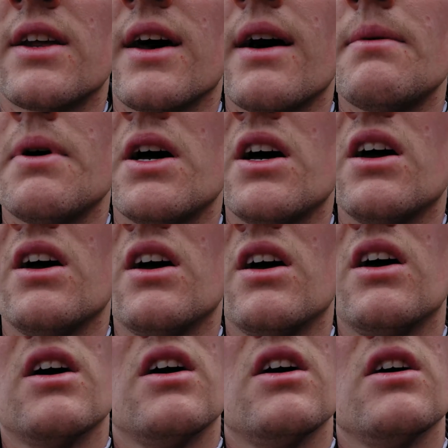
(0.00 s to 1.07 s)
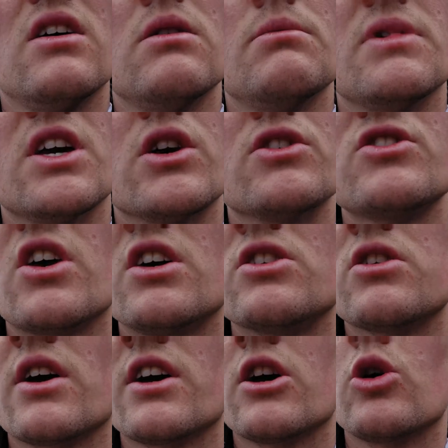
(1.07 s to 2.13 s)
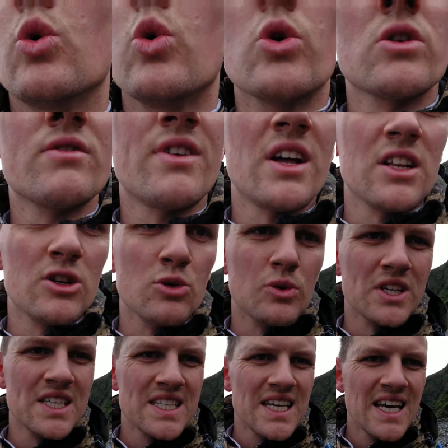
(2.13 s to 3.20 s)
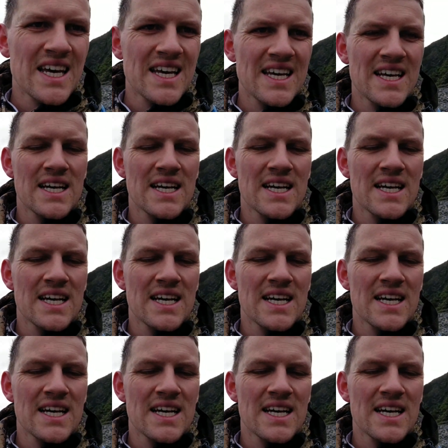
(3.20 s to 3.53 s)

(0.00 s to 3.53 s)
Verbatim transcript: set up. But yeah, I'd say it's like a quarter value wind,